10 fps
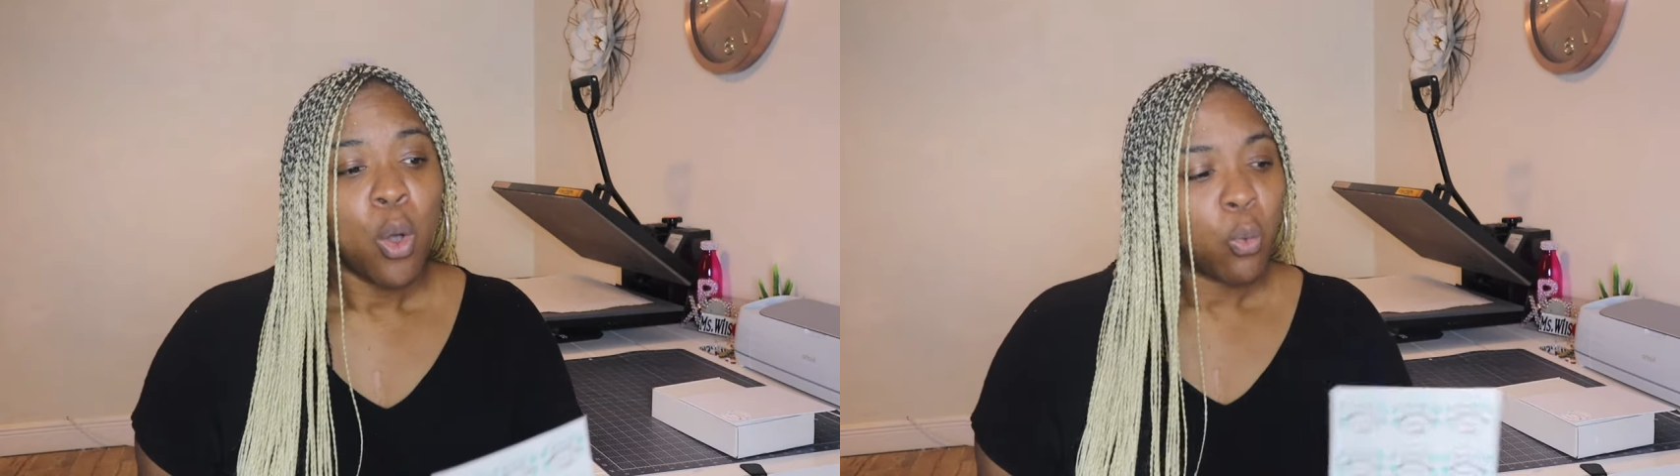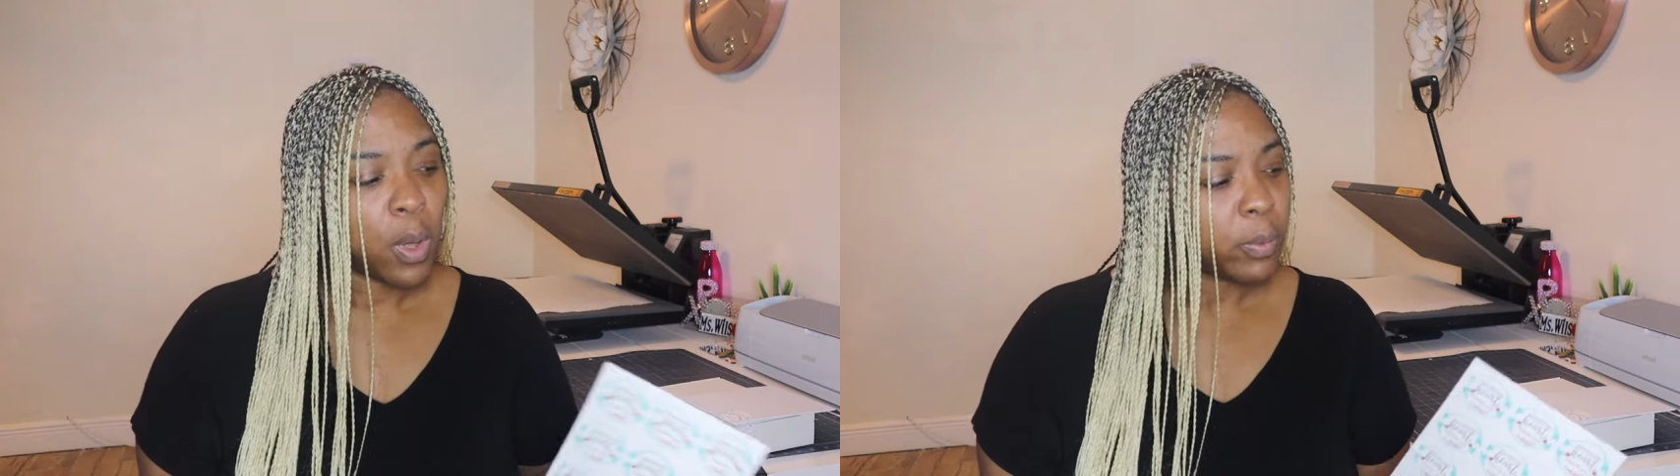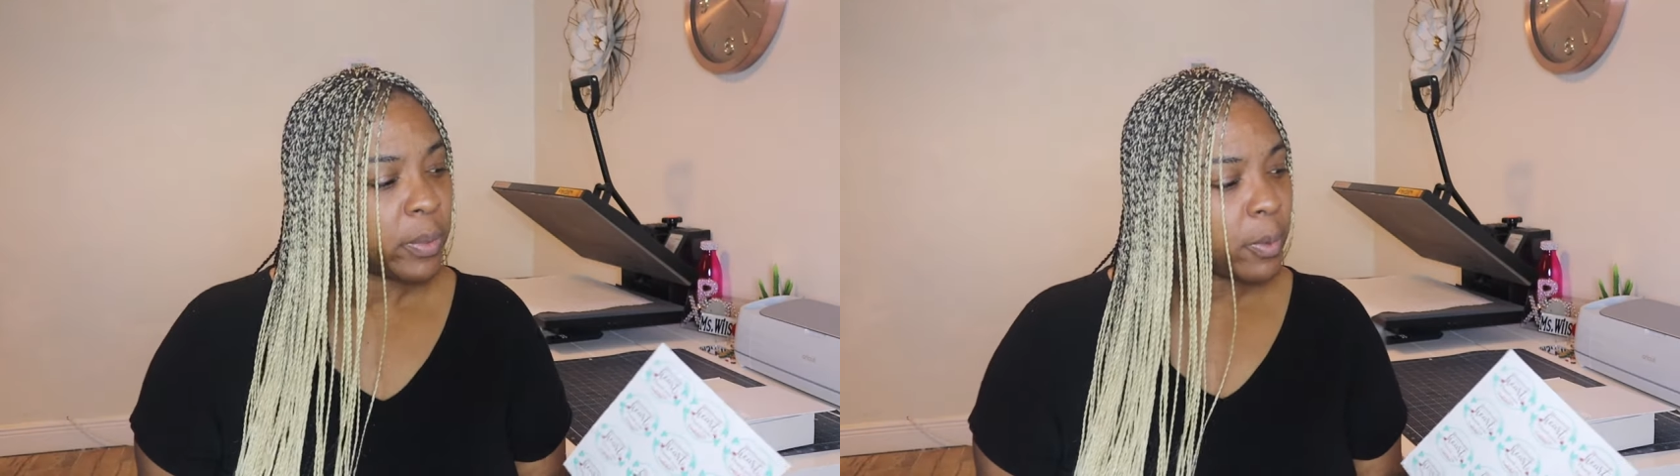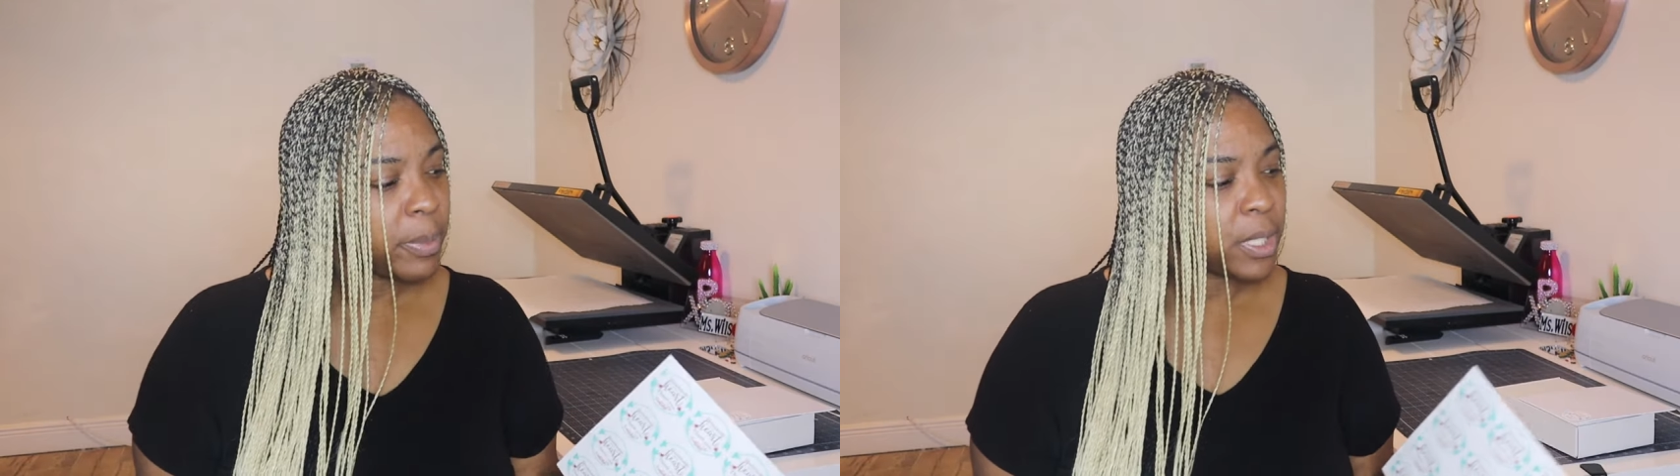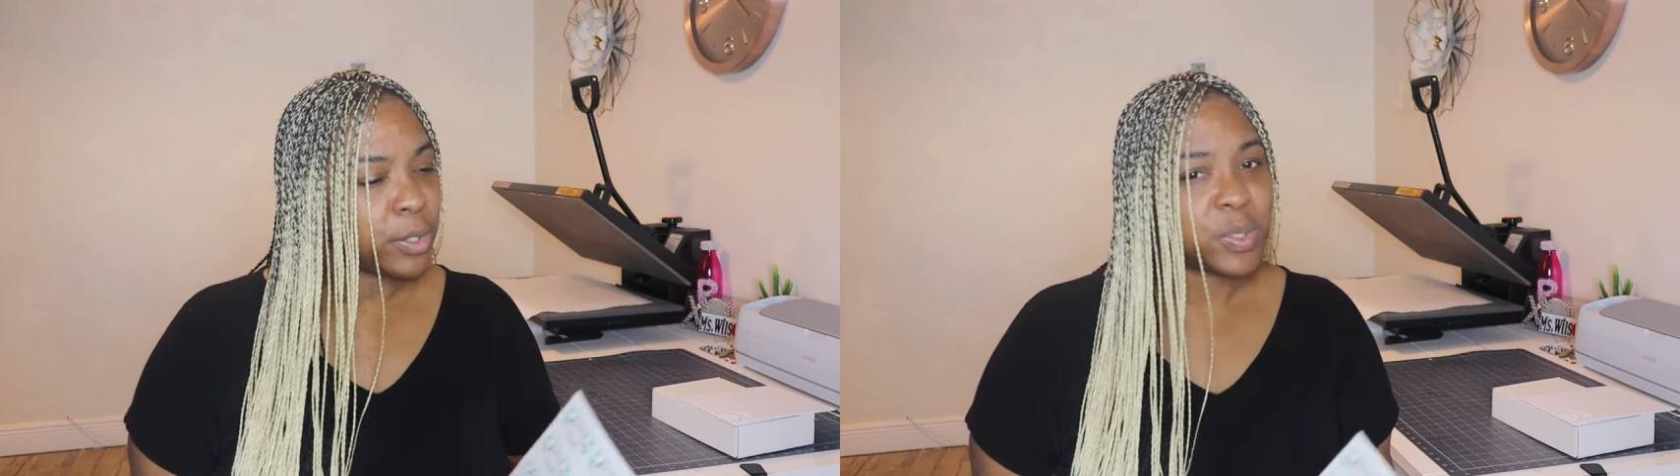what we will
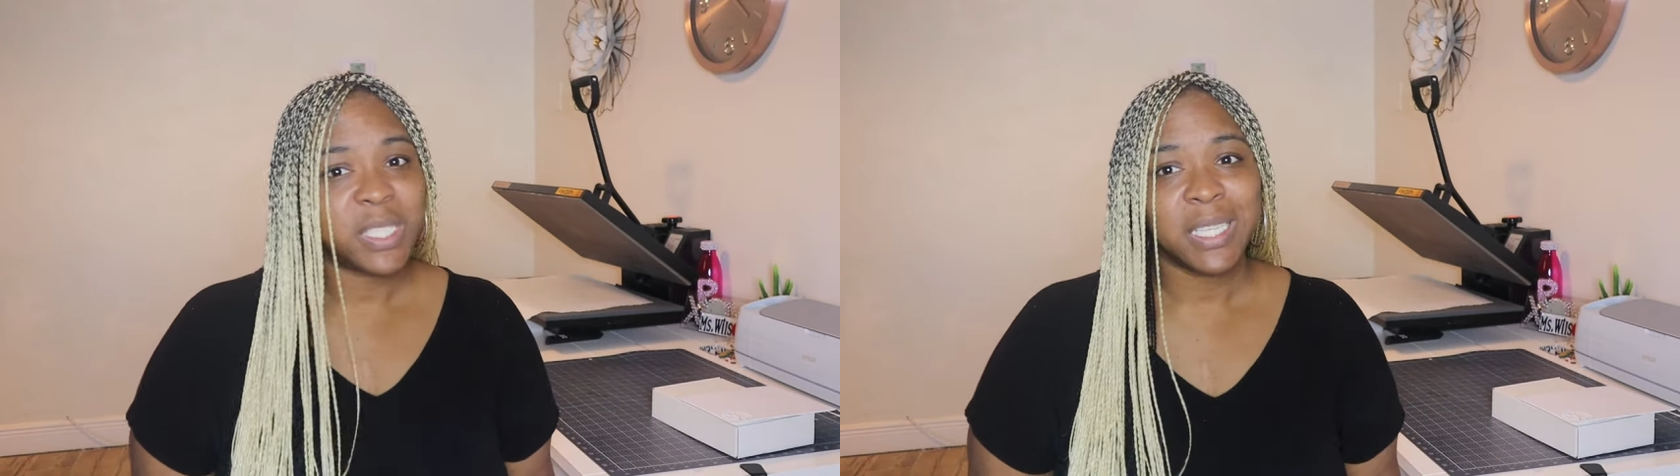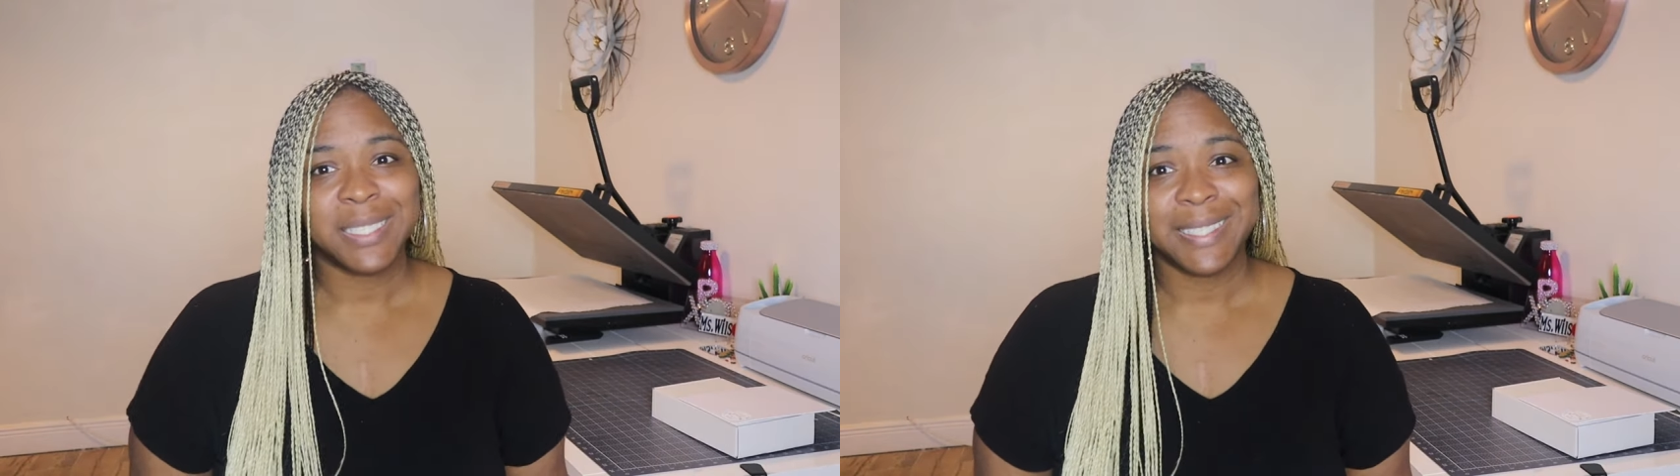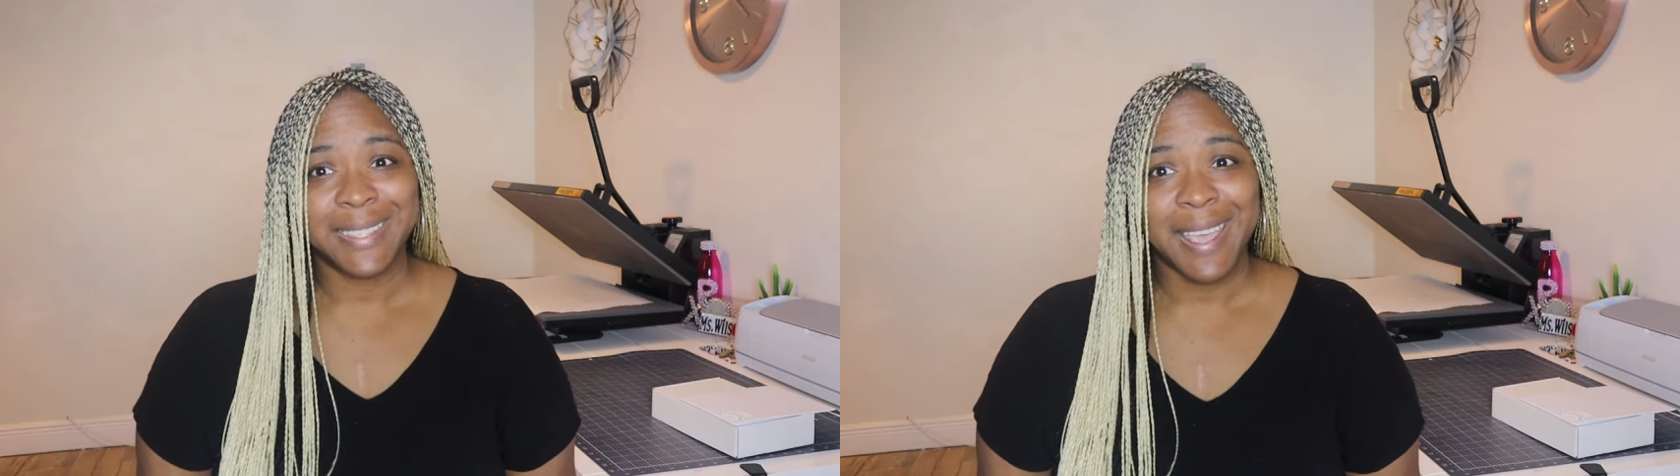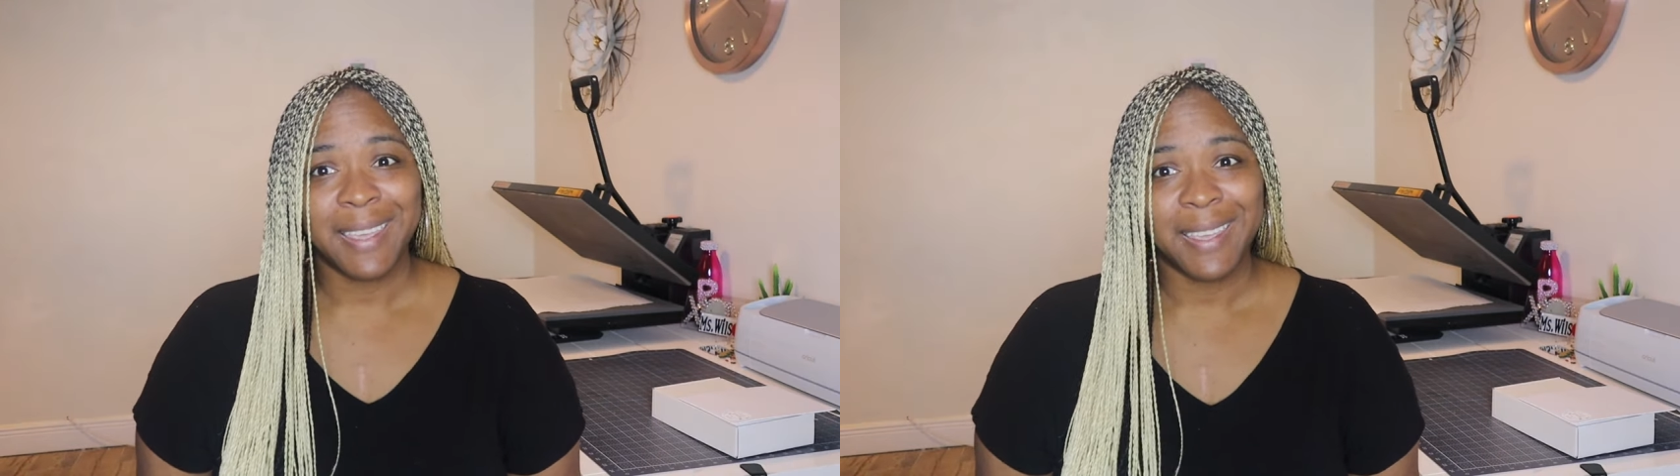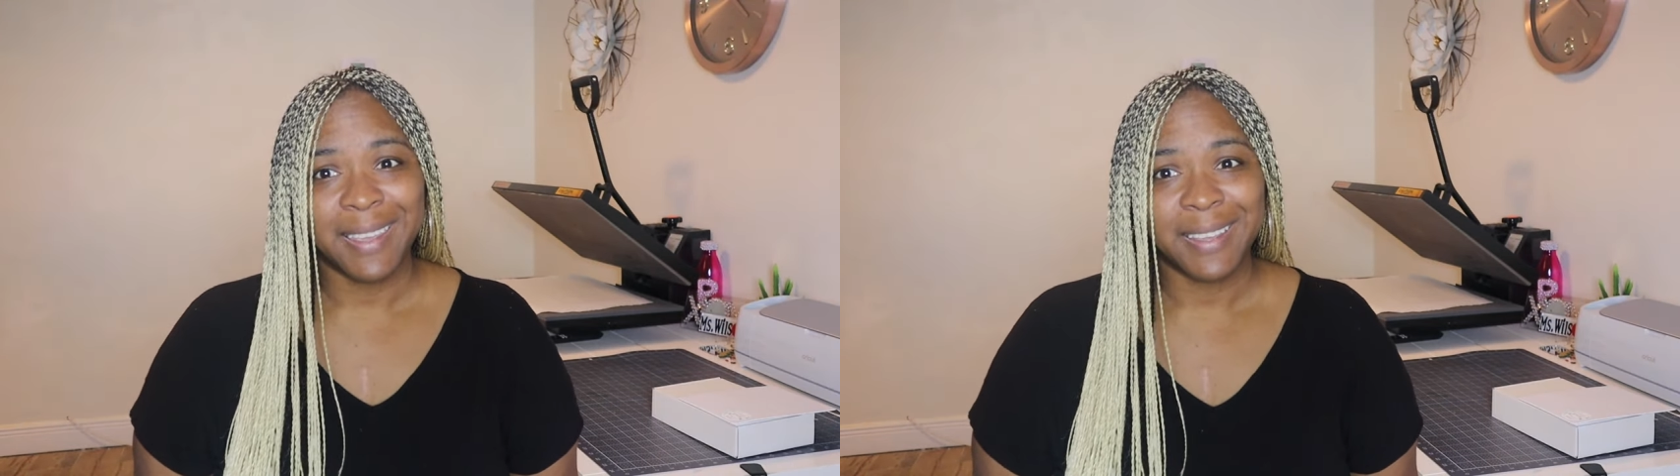be using
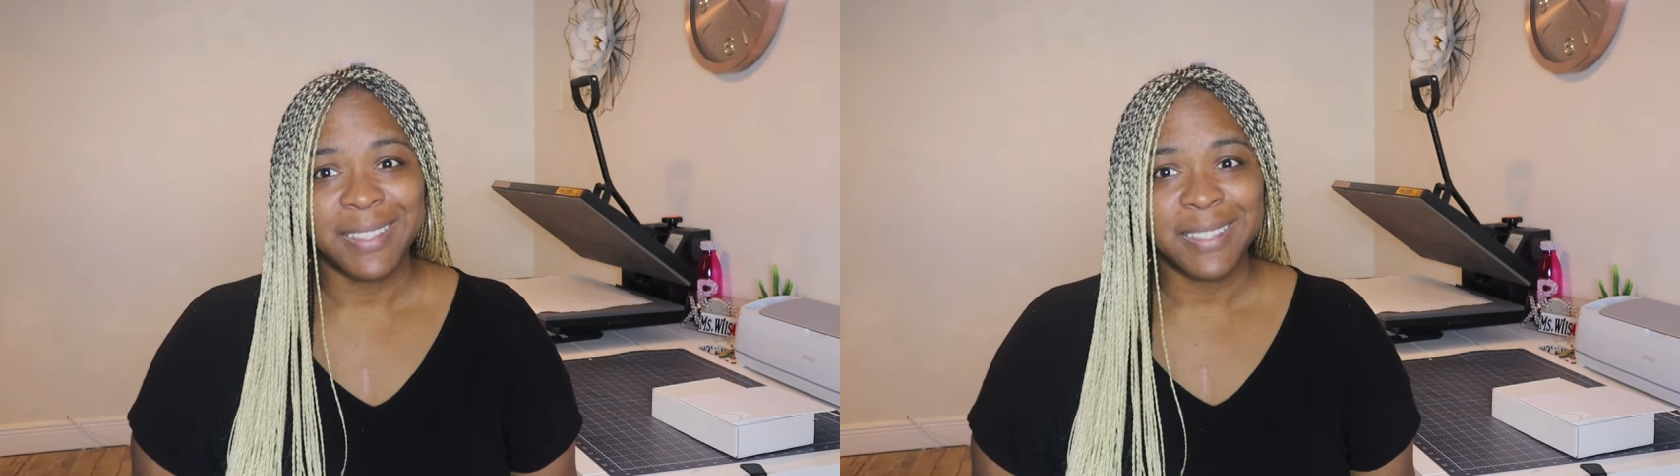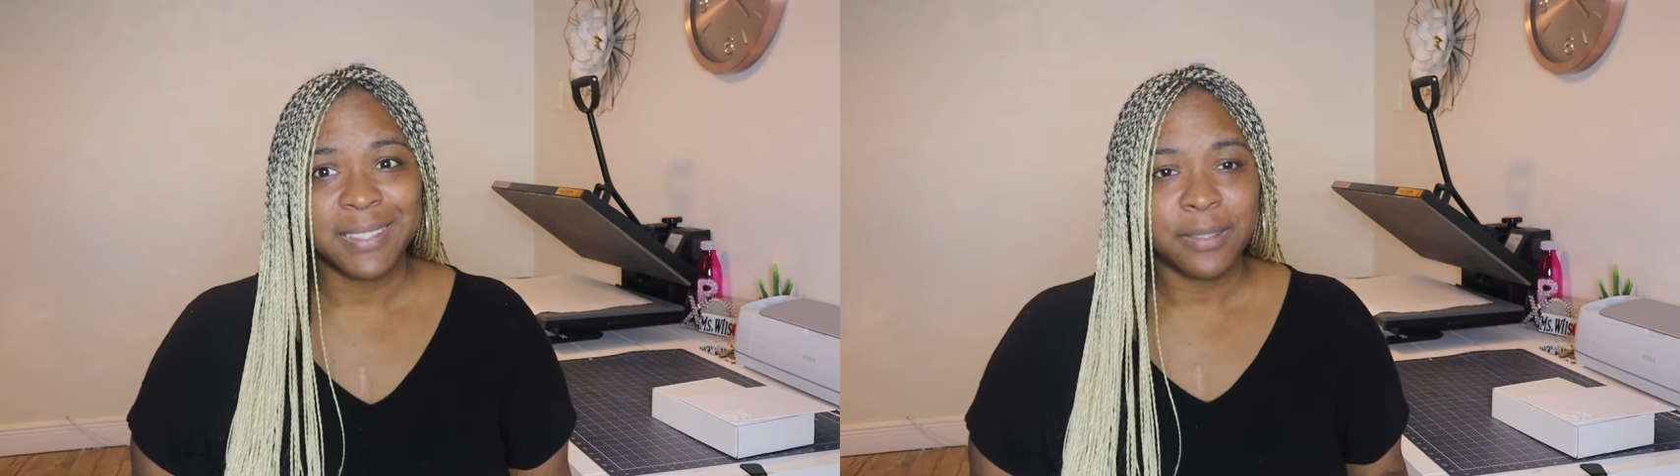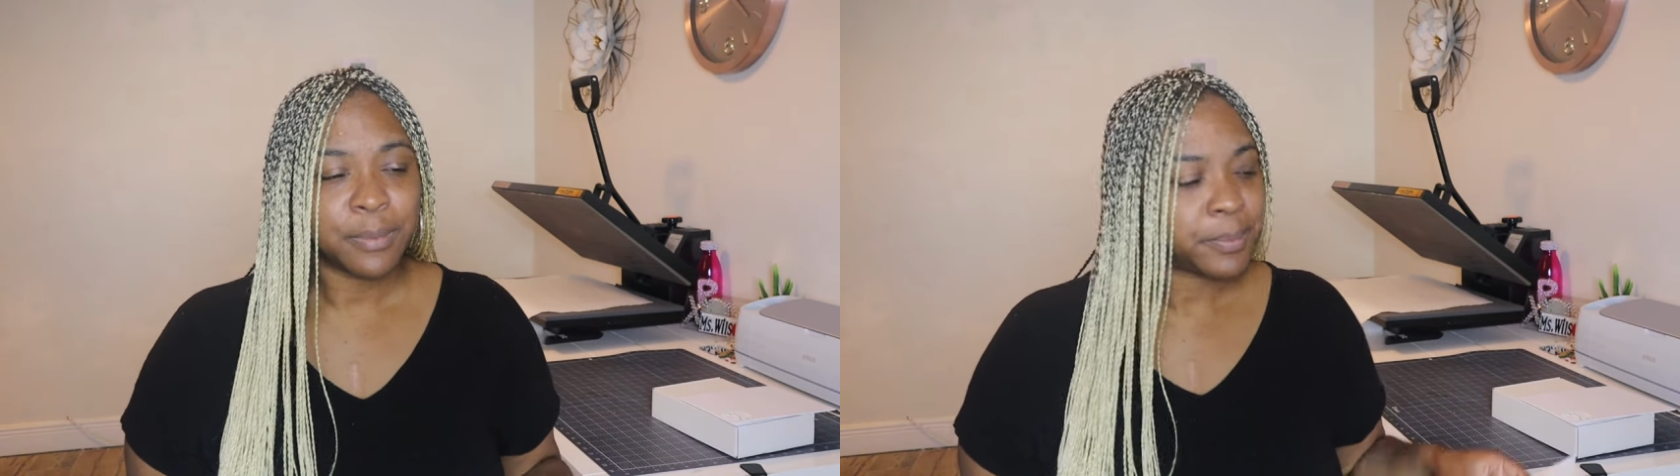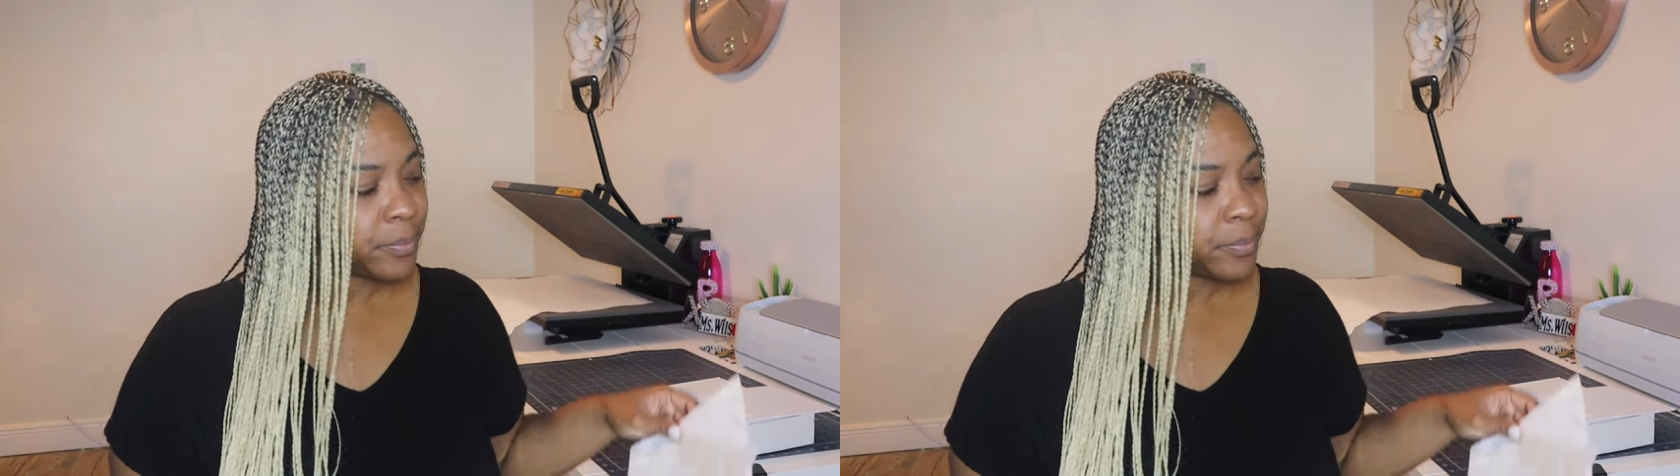today is,